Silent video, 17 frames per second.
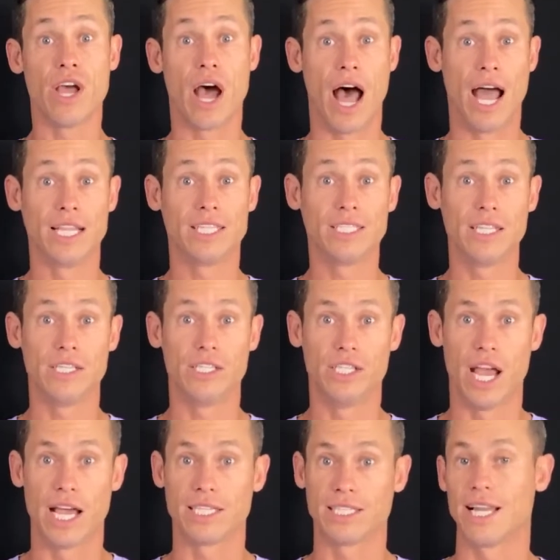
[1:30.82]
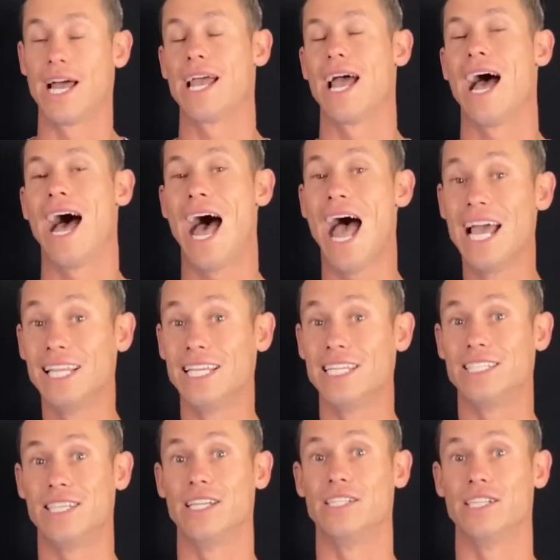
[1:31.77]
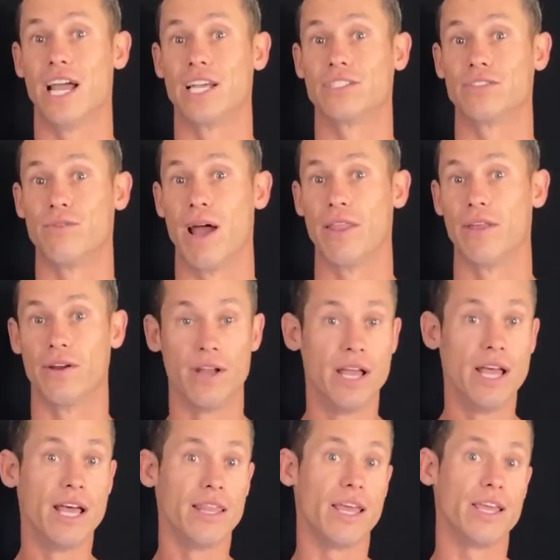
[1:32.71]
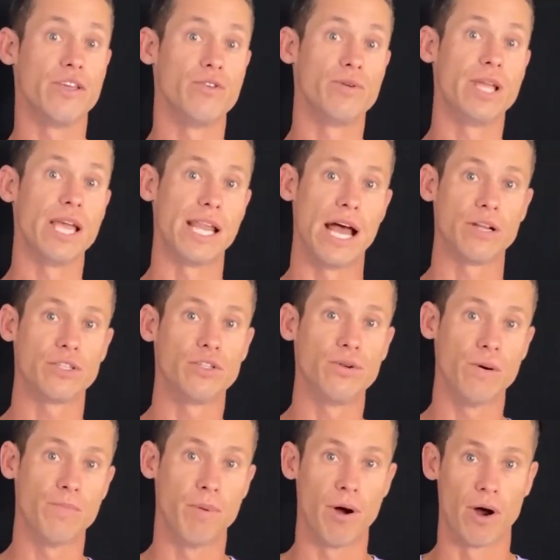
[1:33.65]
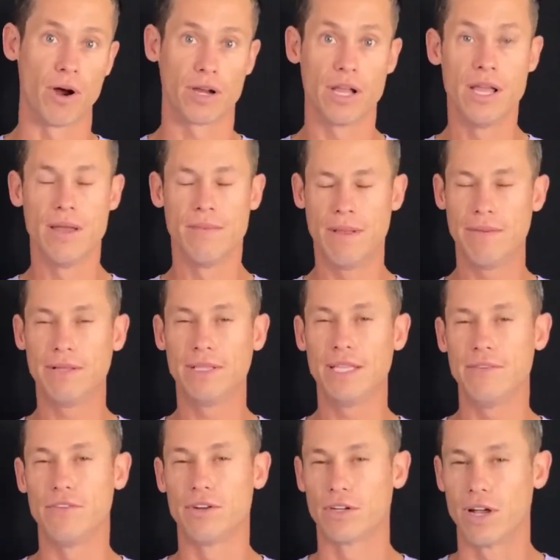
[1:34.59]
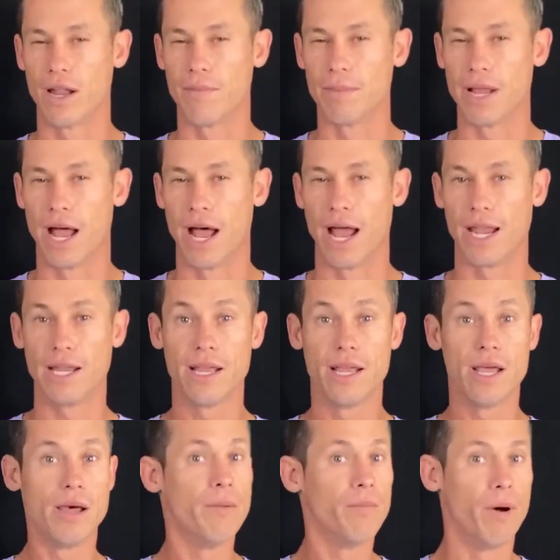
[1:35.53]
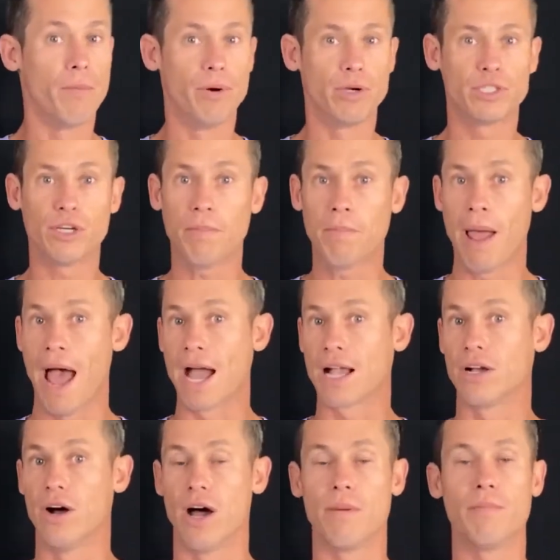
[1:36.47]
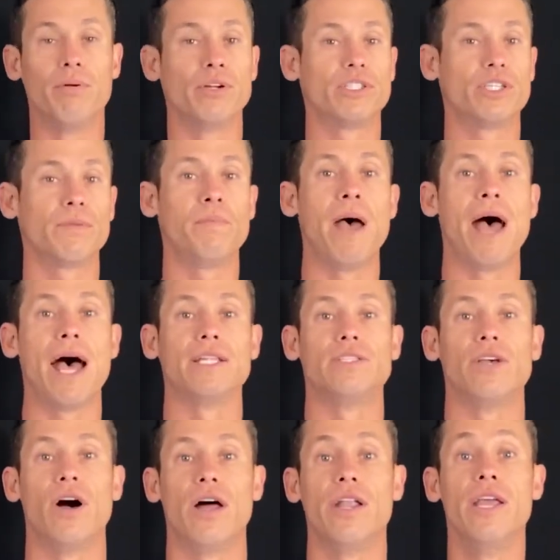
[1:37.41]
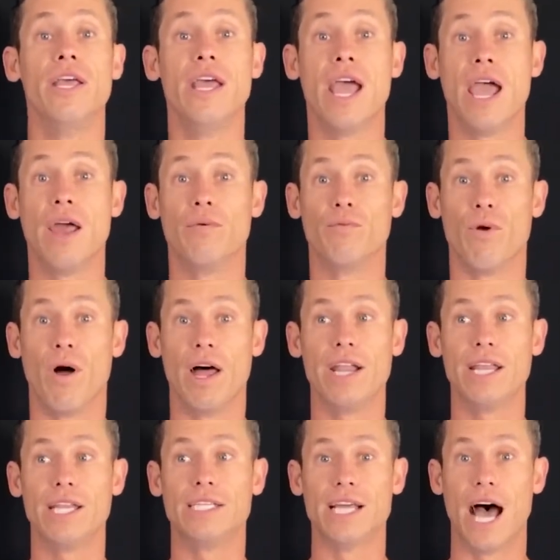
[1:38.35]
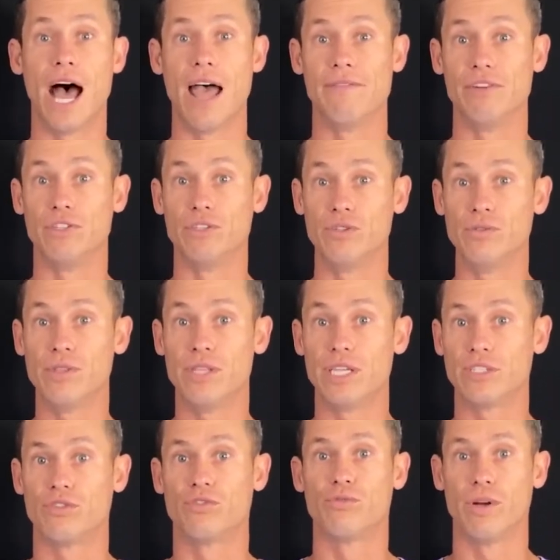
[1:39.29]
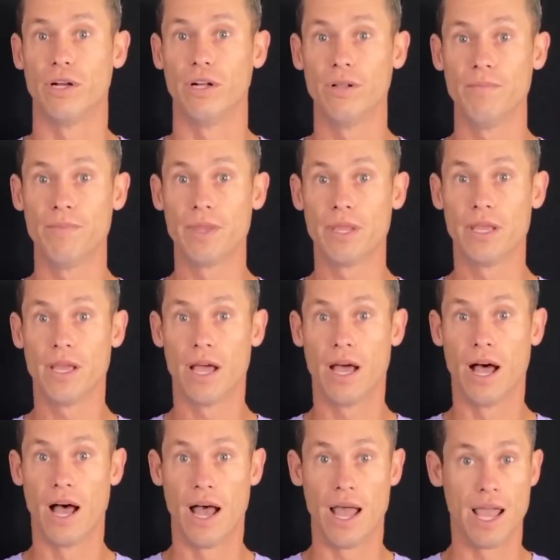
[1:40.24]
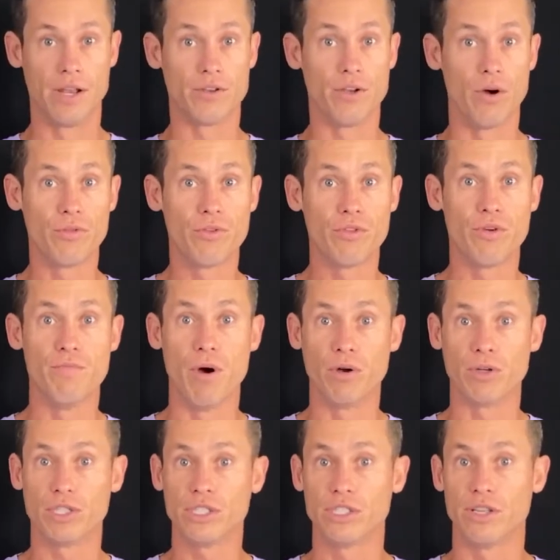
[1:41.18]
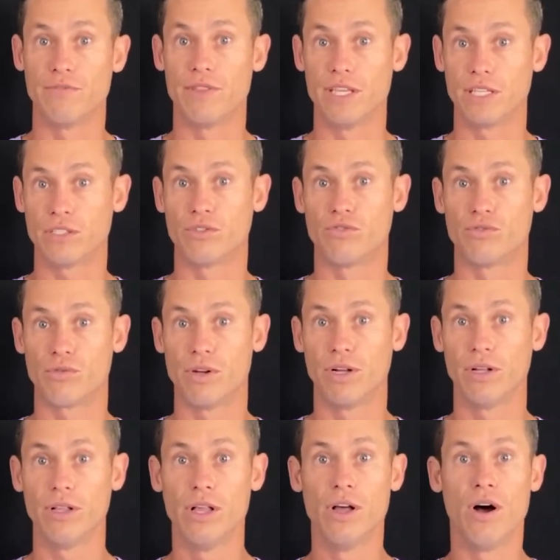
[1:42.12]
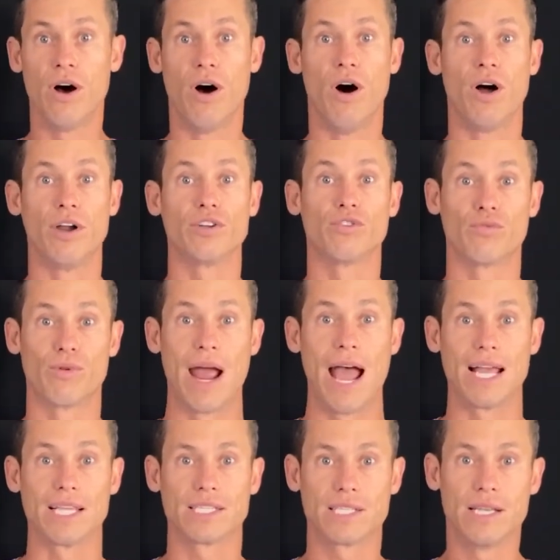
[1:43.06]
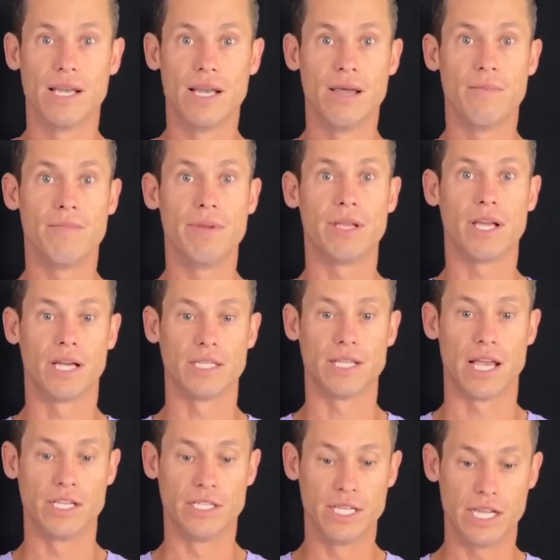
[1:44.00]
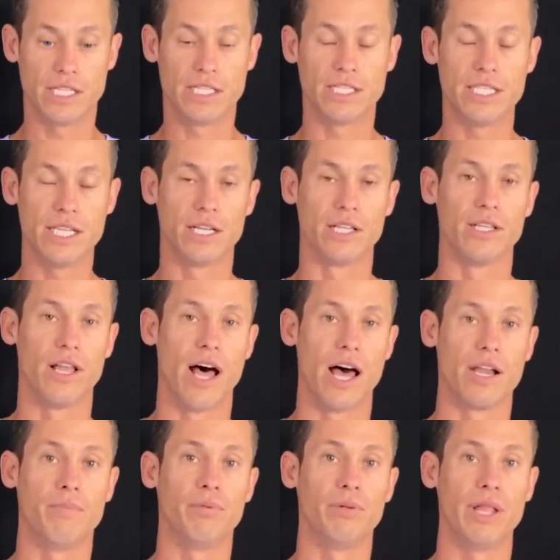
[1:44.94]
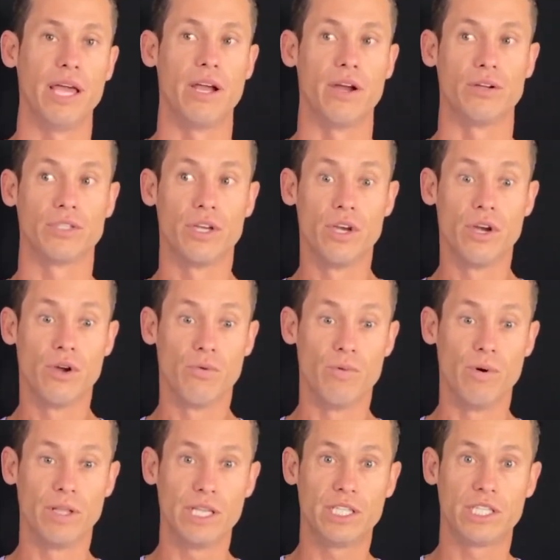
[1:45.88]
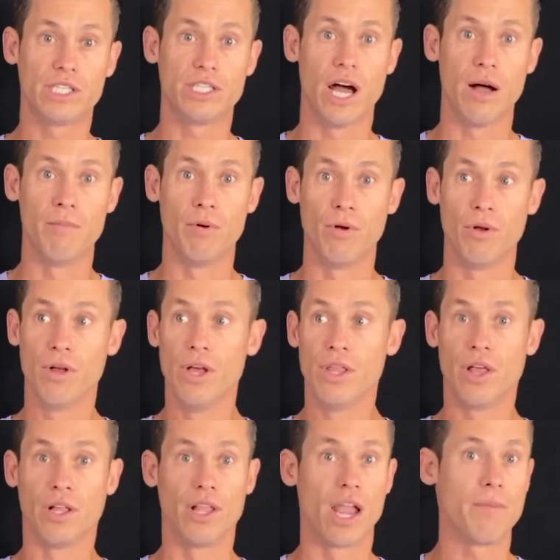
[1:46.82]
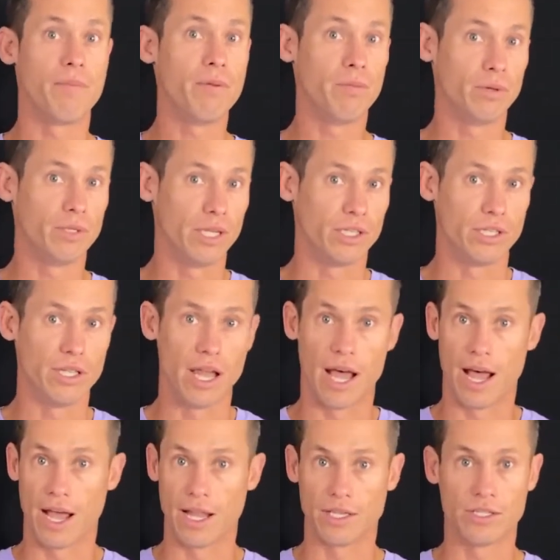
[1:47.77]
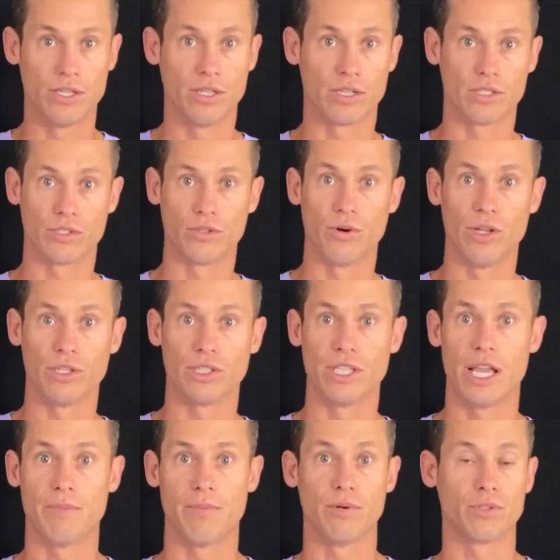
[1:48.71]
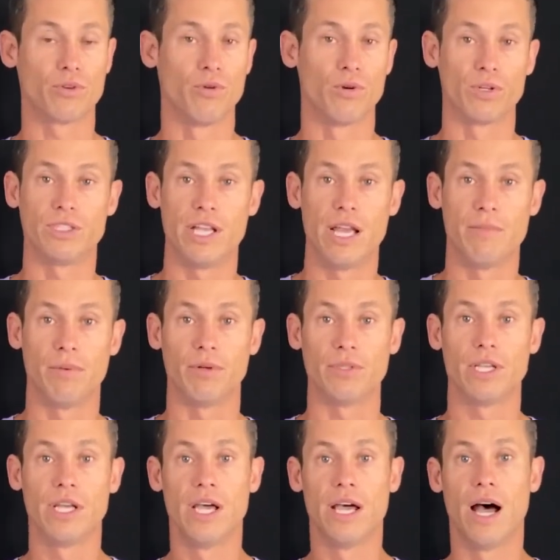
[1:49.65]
I highly suggest rather, that you get out to a park, maybe leave your gun behind, but put your pack on, put your pads on, and run and dive and do this drill and go through the motions of this drill on grass. Because I did see a lot of players really stumble. A lot of people took soil samples, core samples.